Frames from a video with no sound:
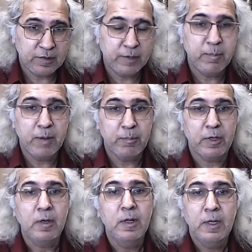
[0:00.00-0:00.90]
Remember,
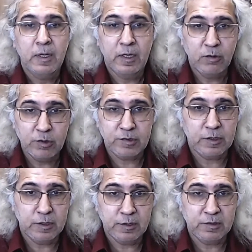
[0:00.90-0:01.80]
in
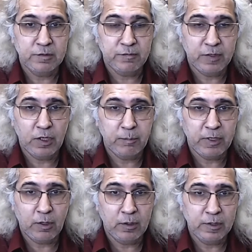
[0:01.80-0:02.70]
Husserl's
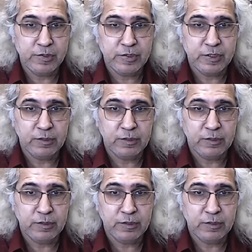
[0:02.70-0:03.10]
phenomenology,